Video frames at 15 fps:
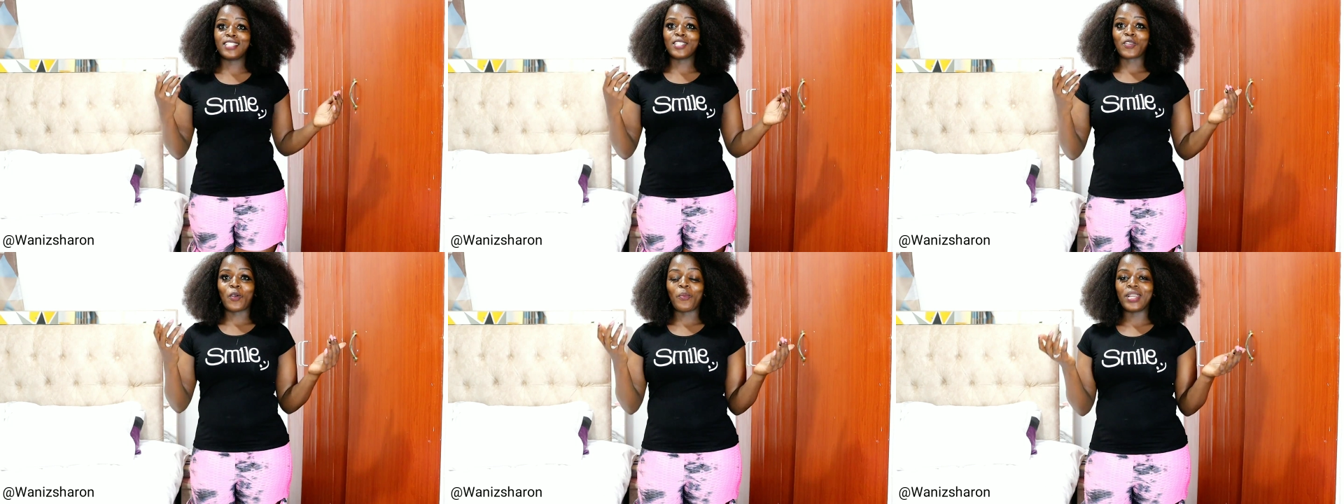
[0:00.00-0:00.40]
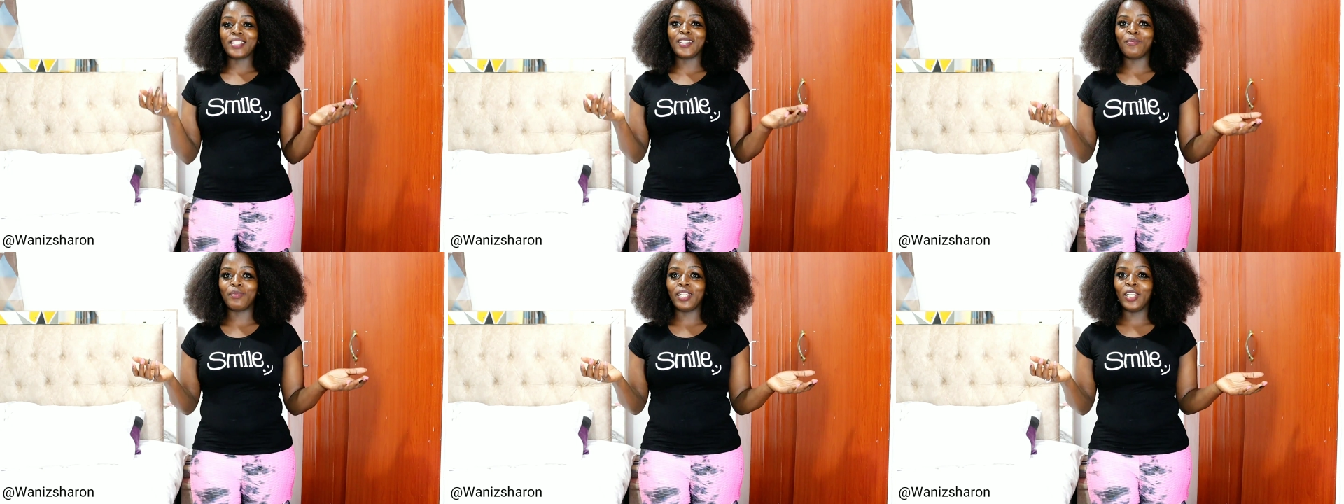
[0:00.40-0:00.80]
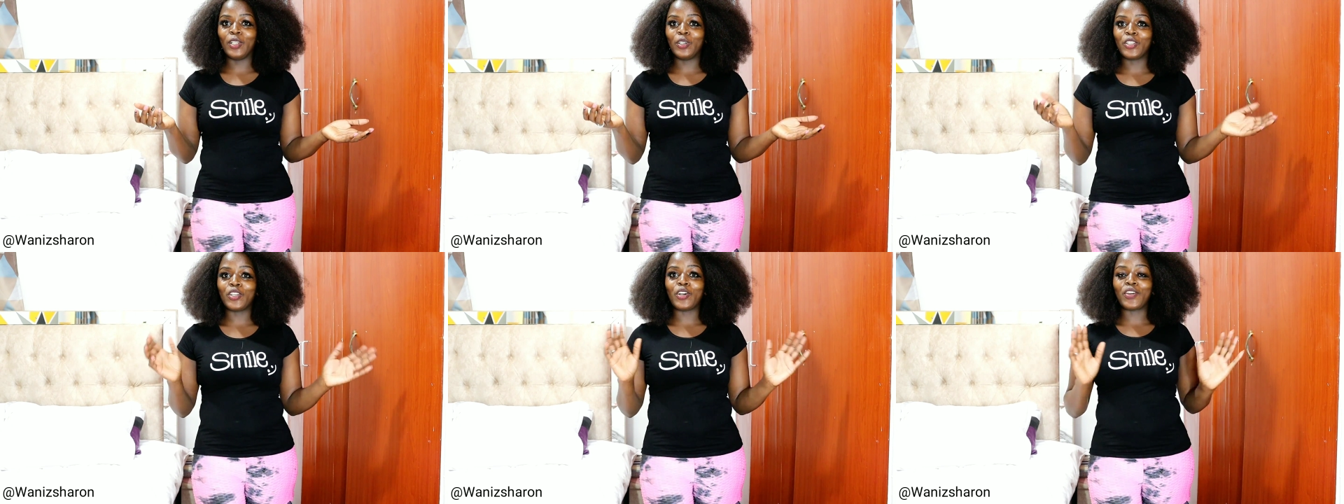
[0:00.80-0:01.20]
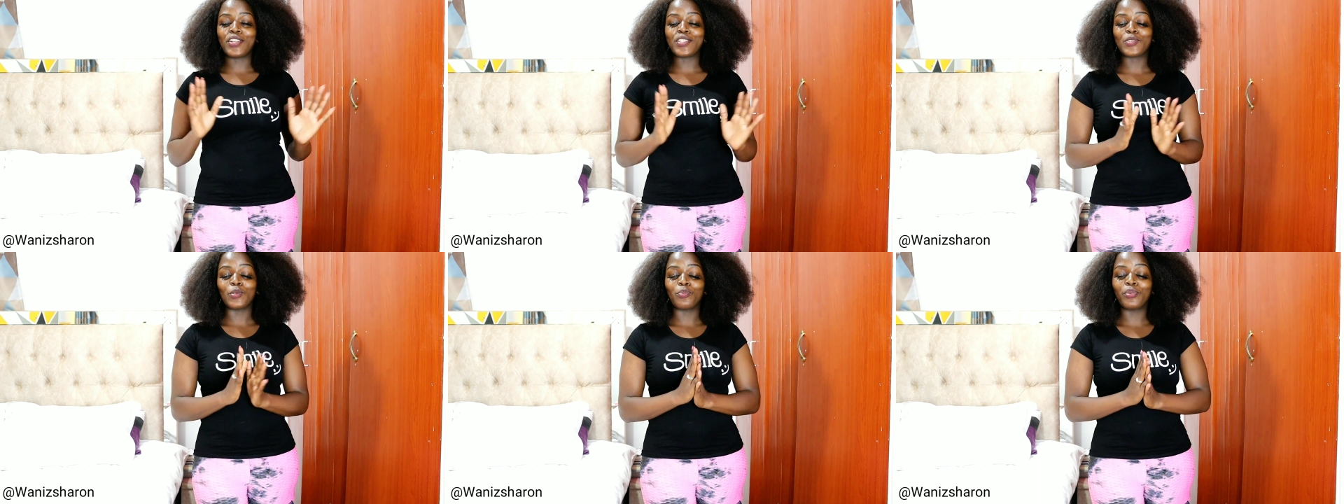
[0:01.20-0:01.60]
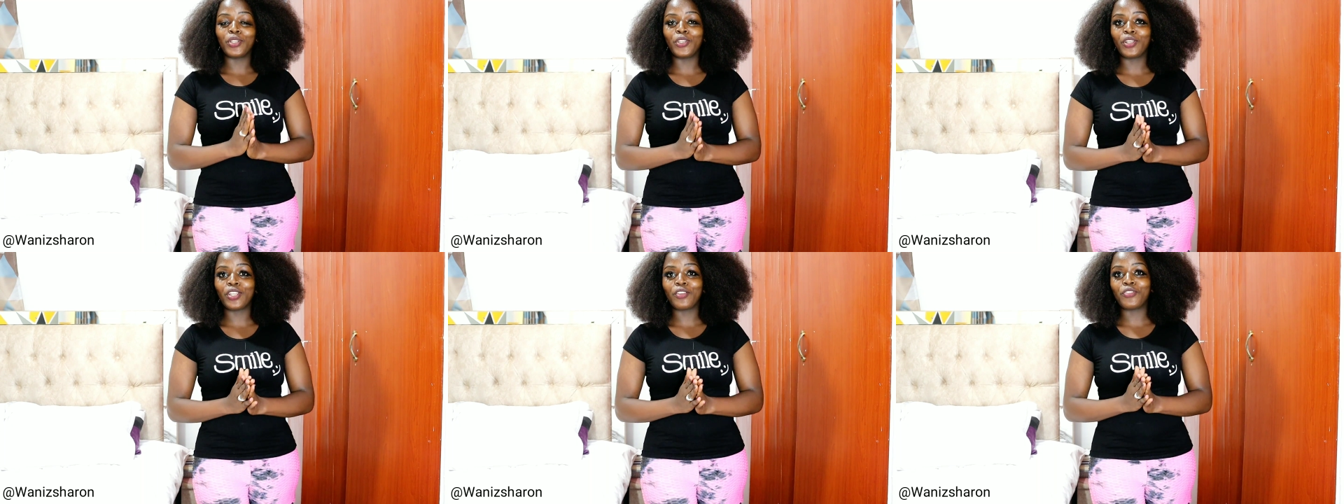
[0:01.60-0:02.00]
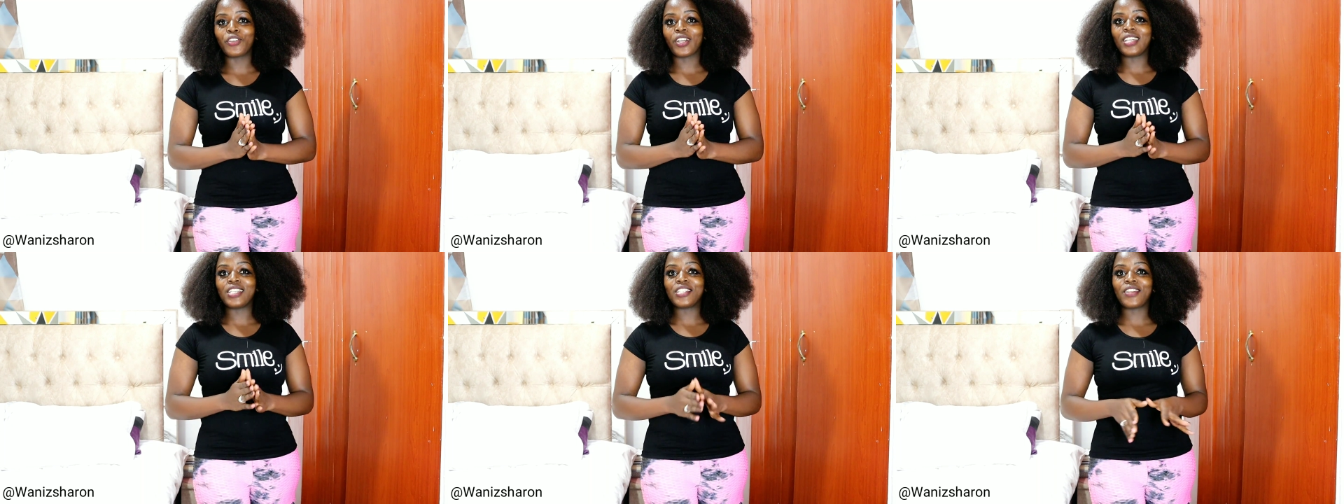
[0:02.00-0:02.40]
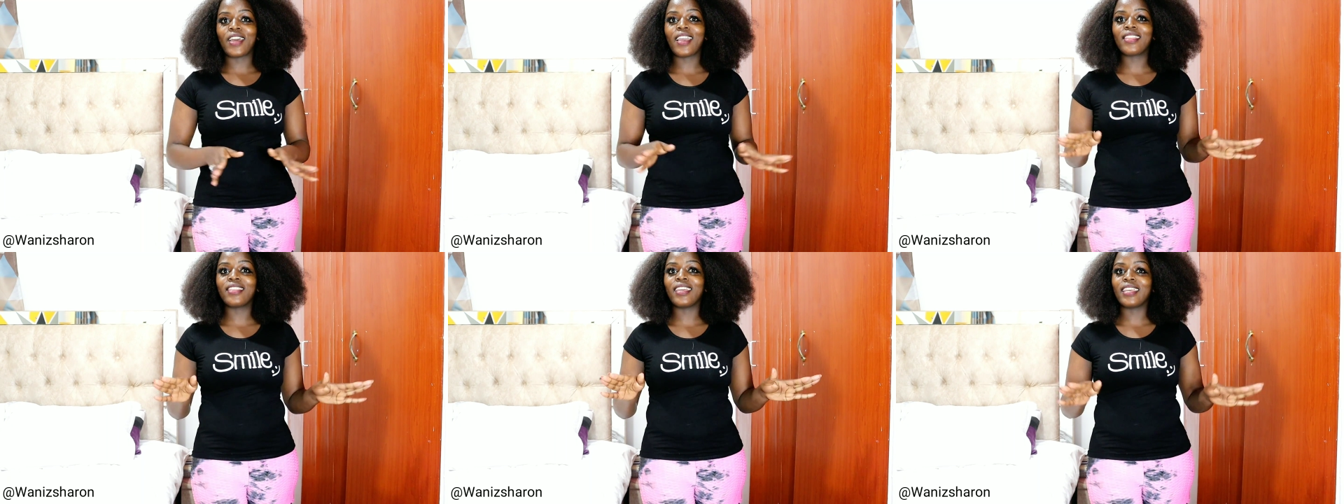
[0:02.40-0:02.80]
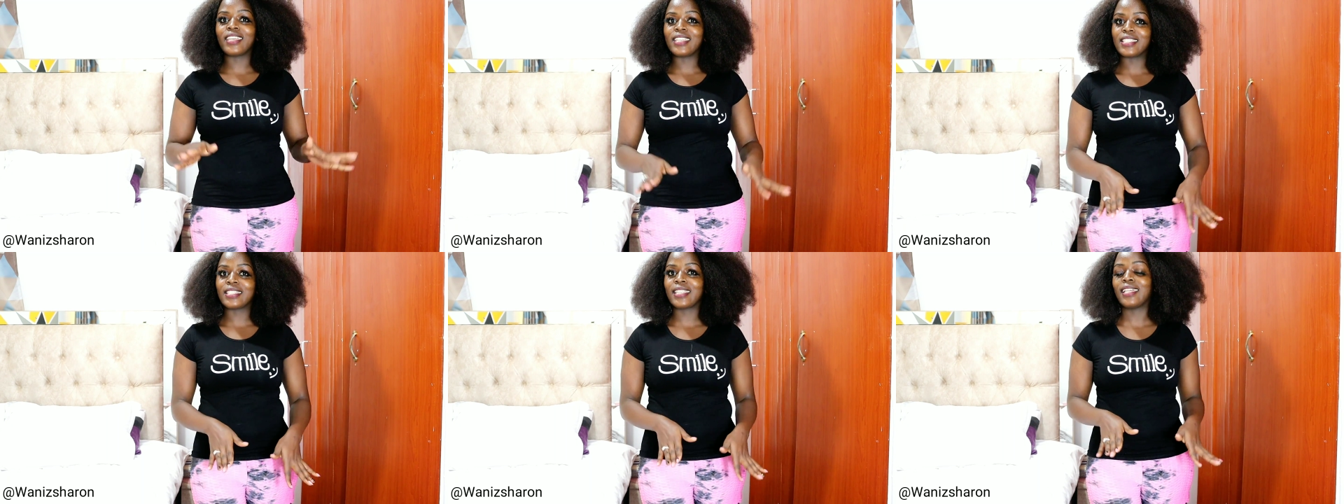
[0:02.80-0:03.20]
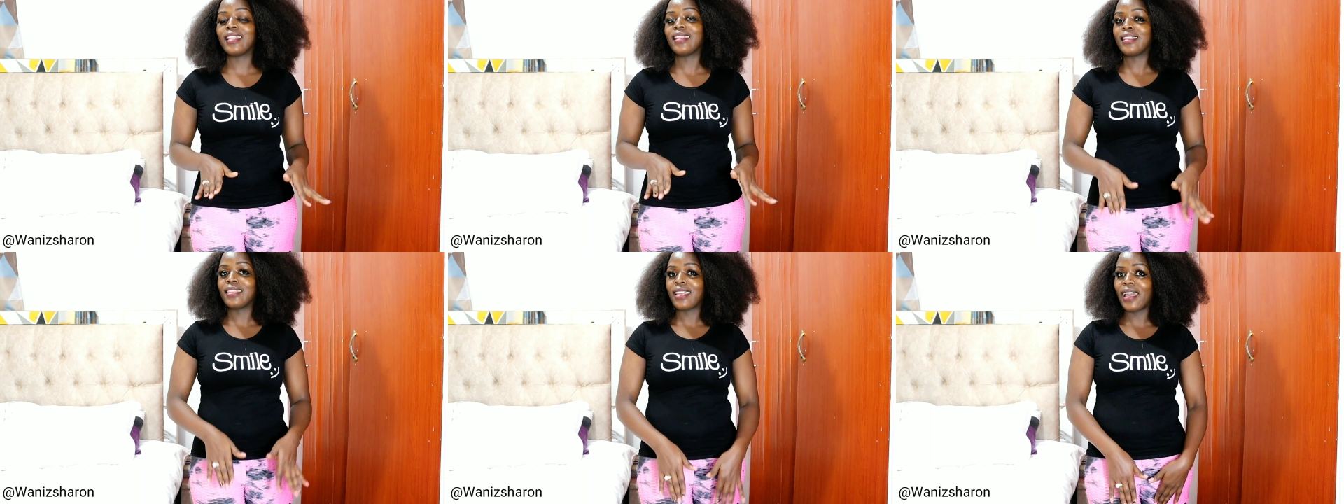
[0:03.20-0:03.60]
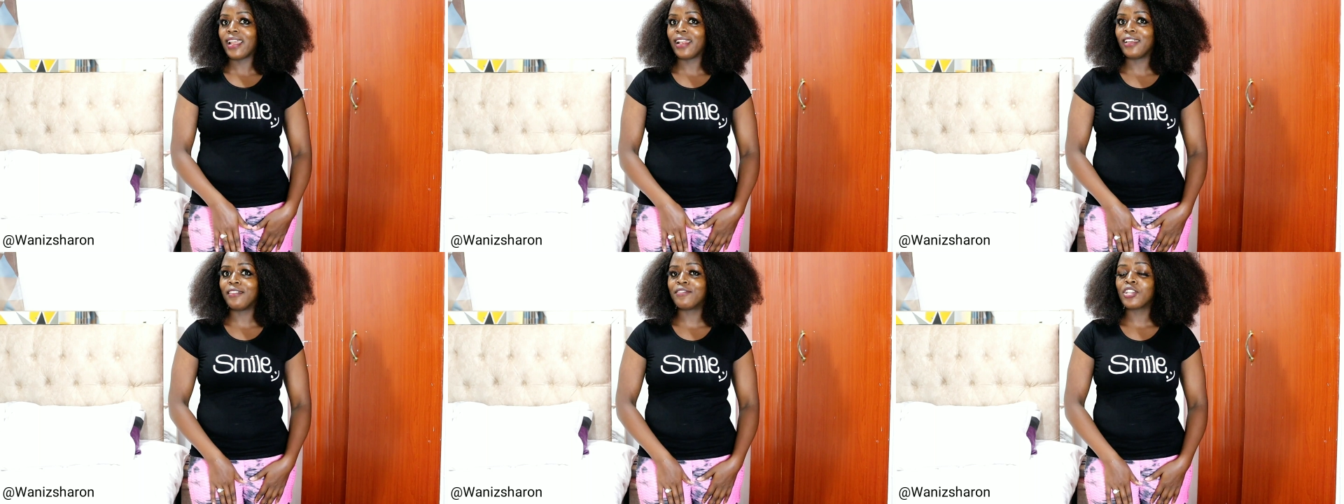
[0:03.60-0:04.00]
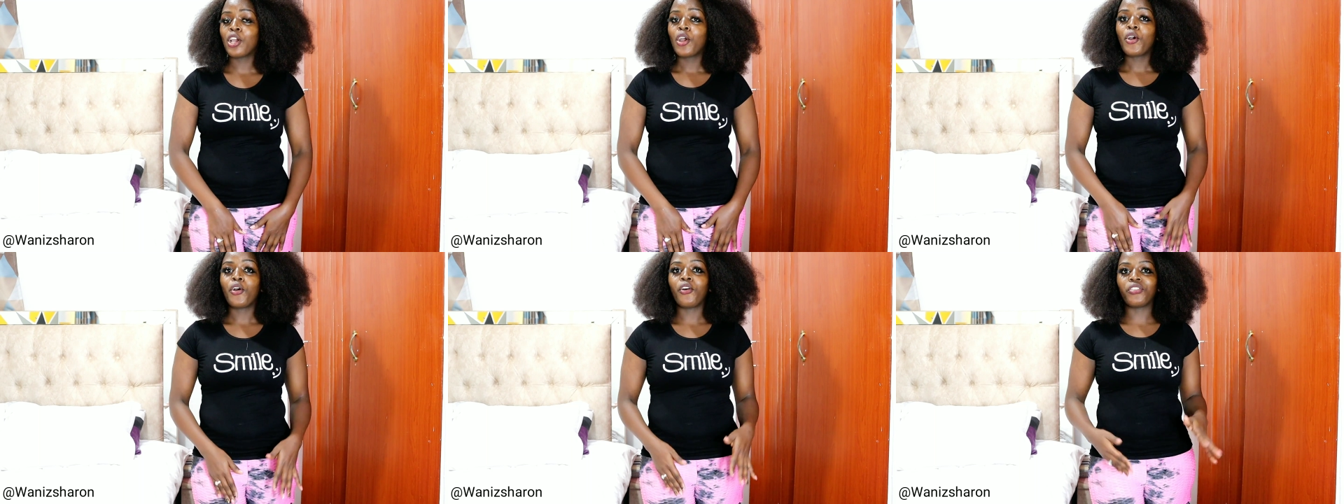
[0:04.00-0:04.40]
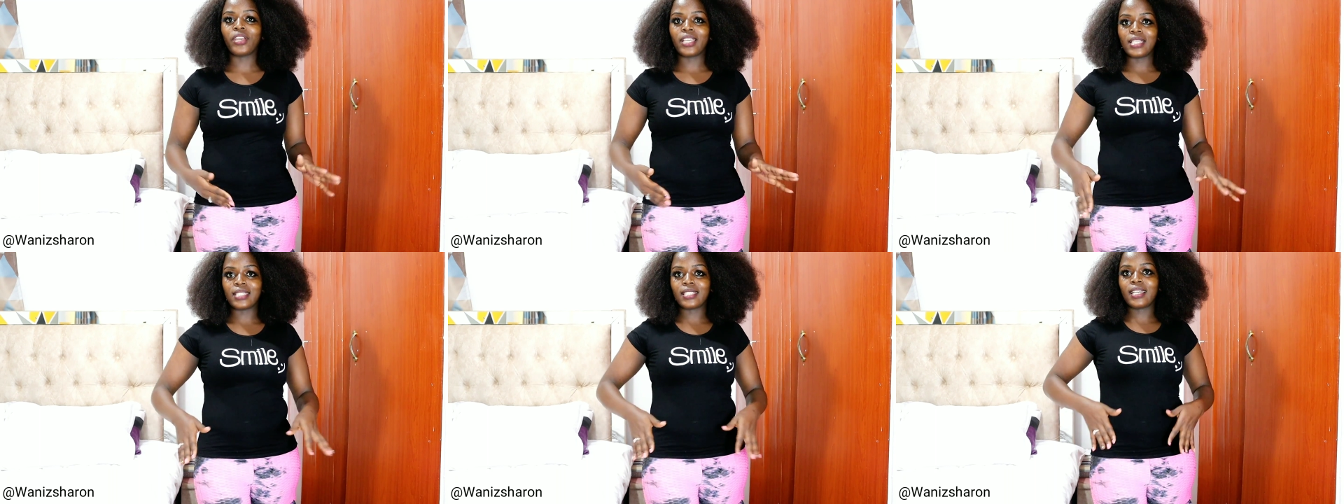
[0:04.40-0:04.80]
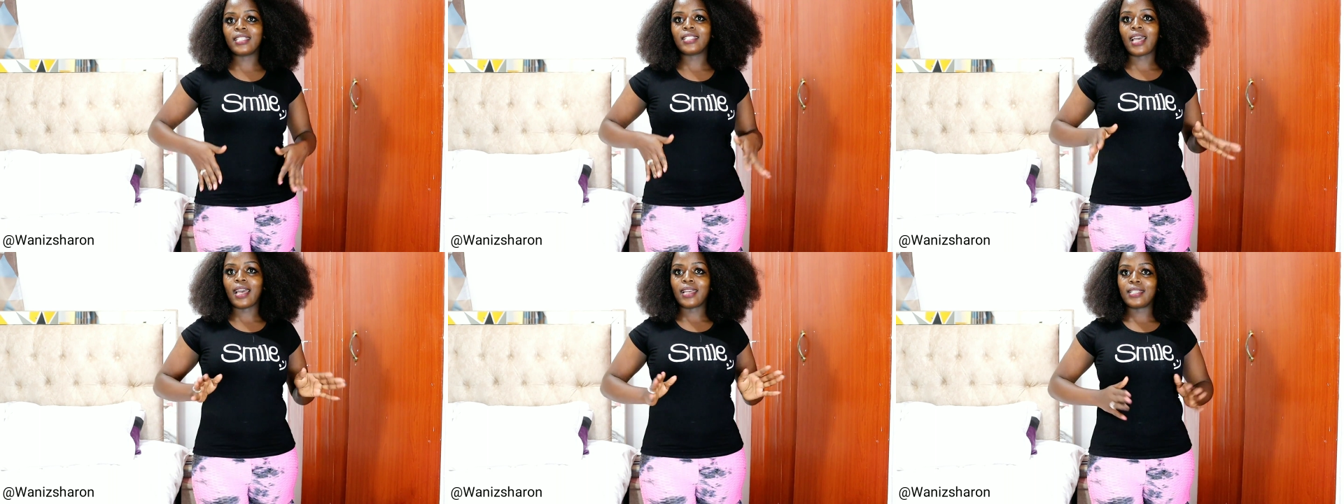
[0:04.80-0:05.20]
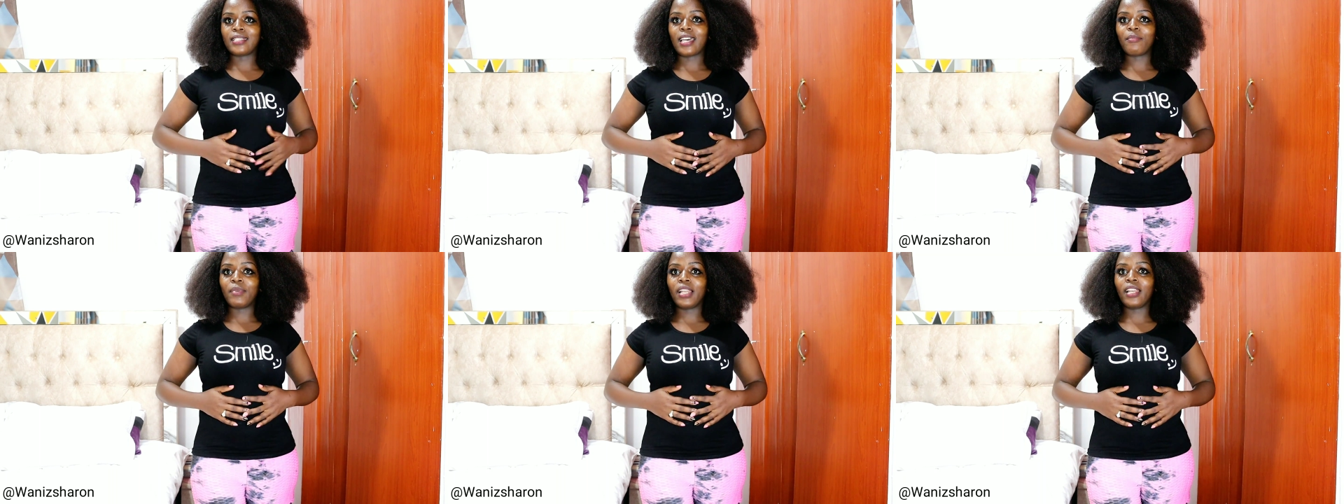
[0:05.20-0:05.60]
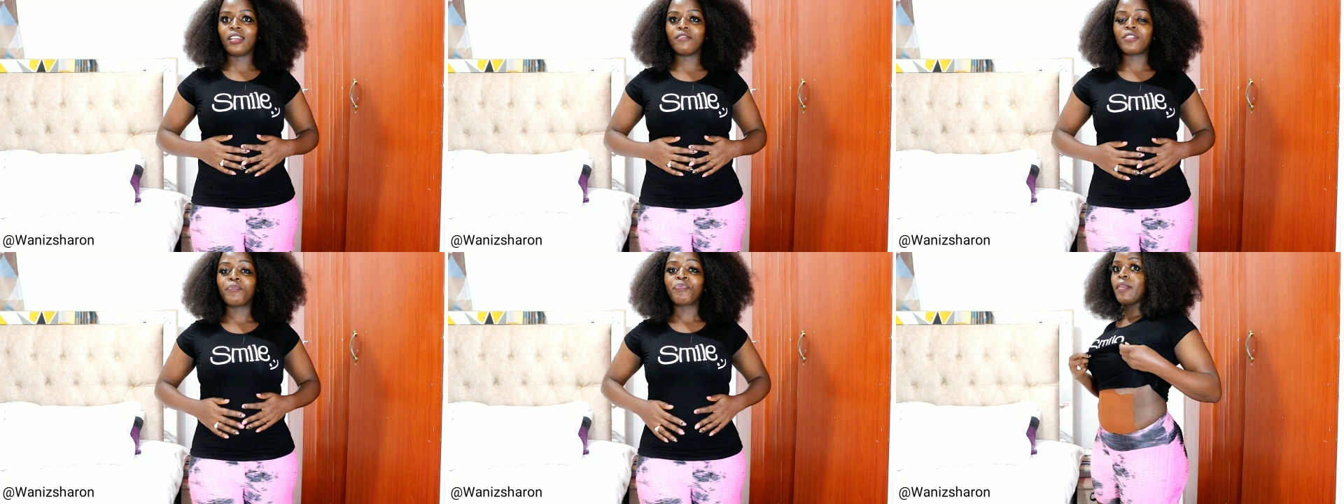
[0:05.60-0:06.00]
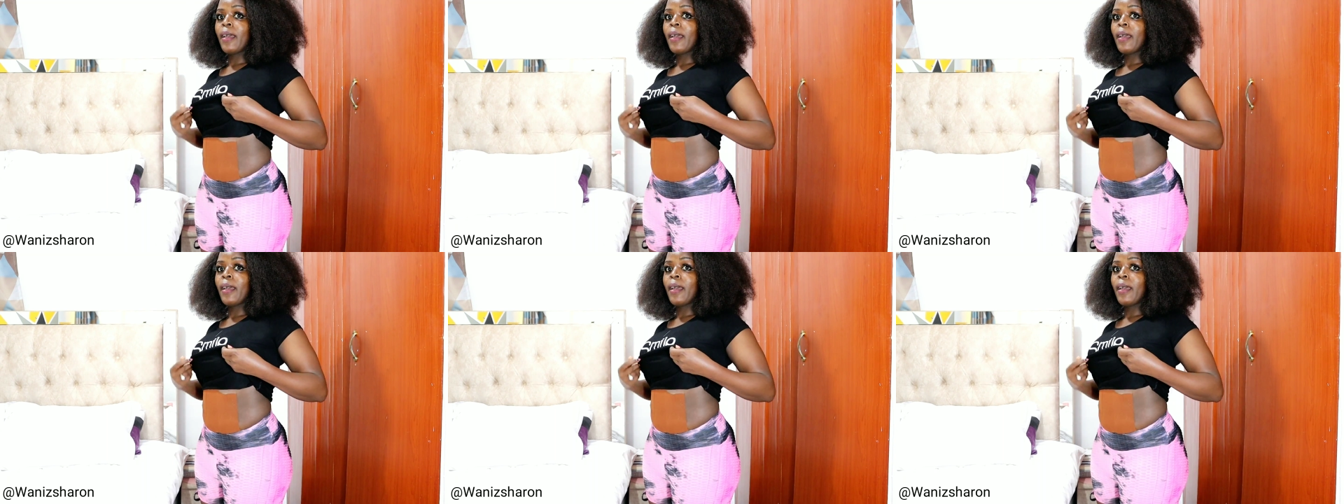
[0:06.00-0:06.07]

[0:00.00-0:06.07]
Just comment down below your honest opinion if you can try the instant thigh lift or the instant tummy lift.